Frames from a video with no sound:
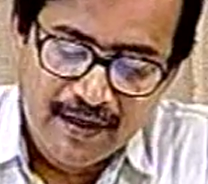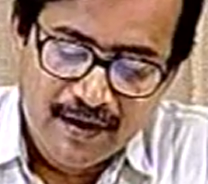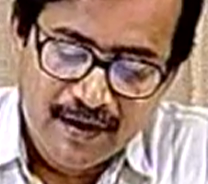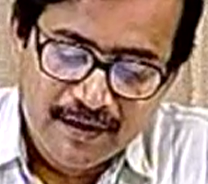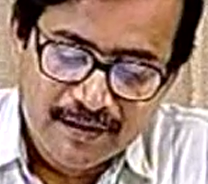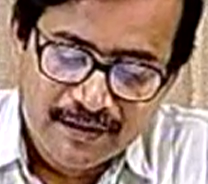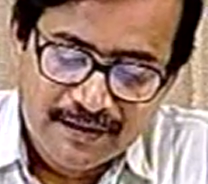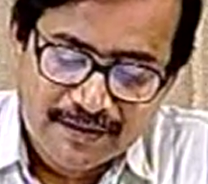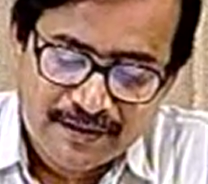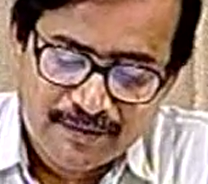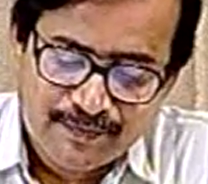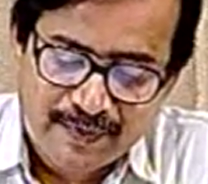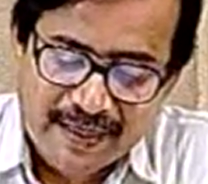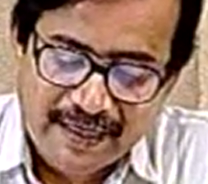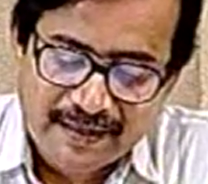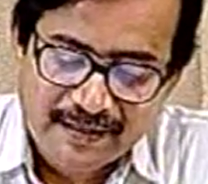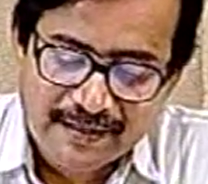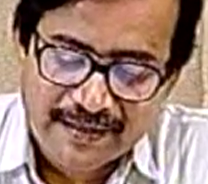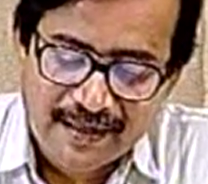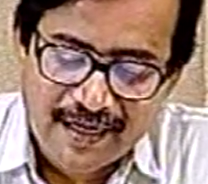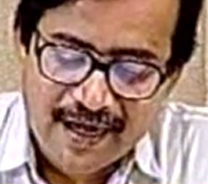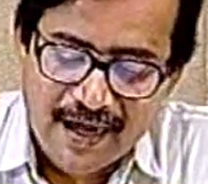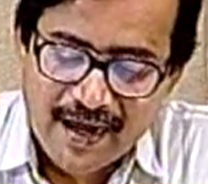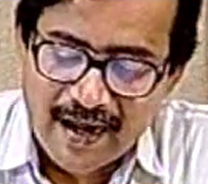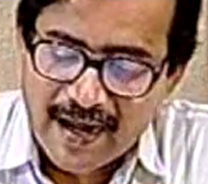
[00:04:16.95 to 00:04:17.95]

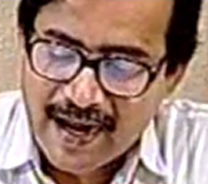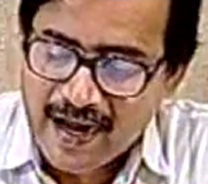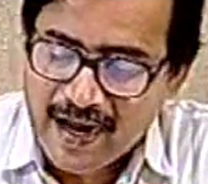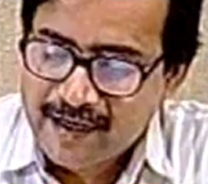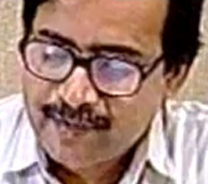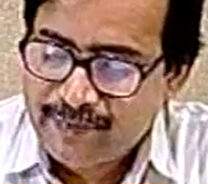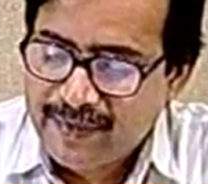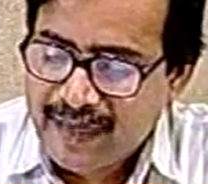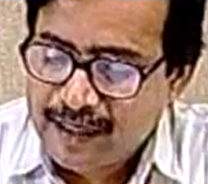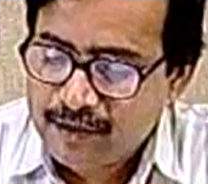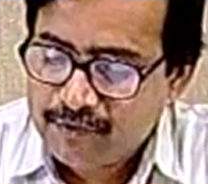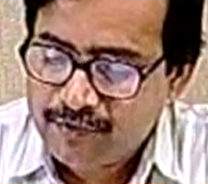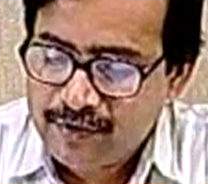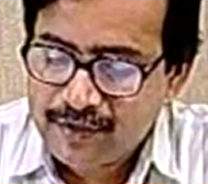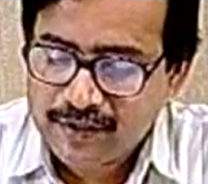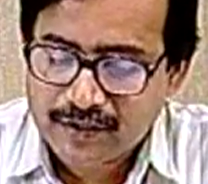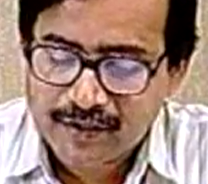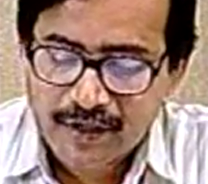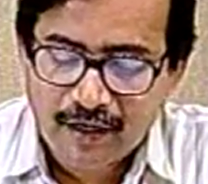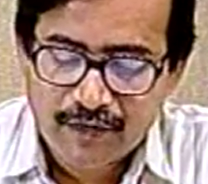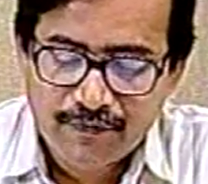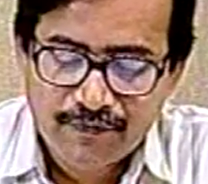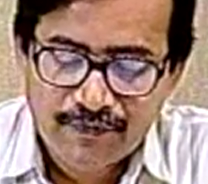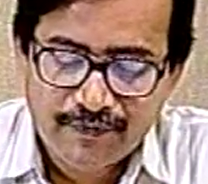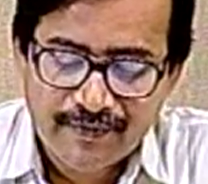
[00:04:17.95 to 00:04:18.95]
spectra and bandwidth
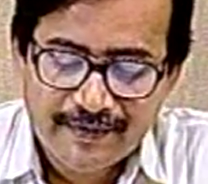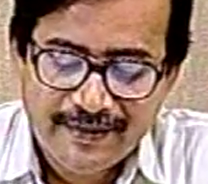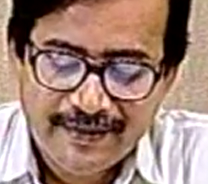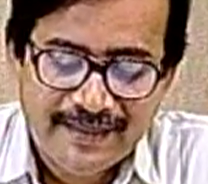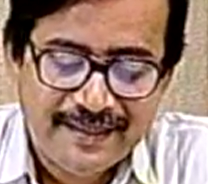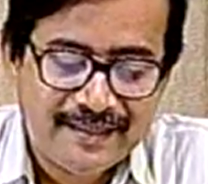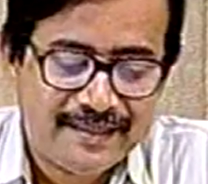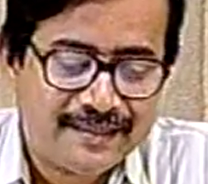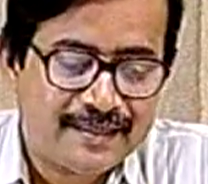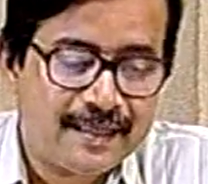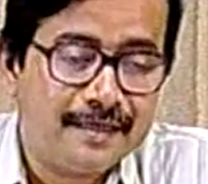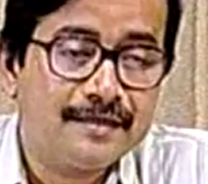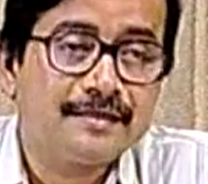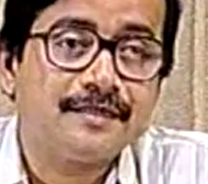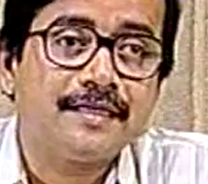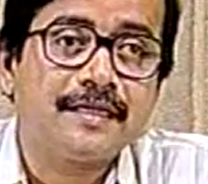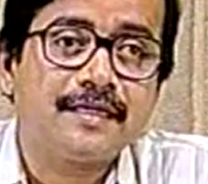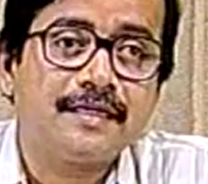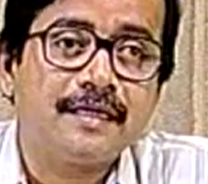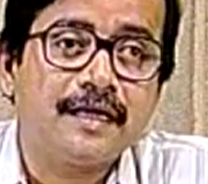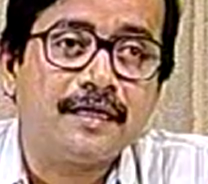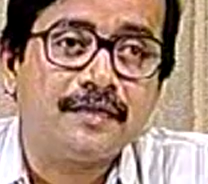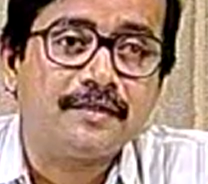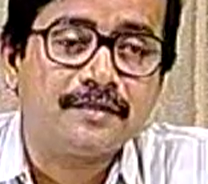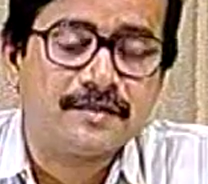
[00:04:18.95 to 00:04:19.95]
of digital
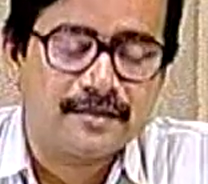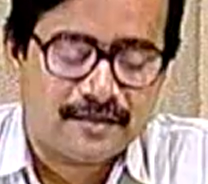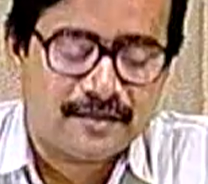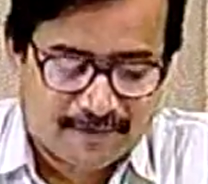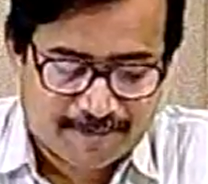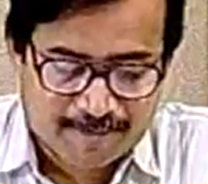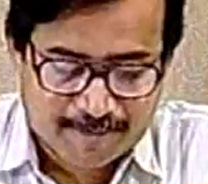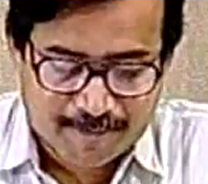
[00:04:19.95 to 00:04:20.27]
signals.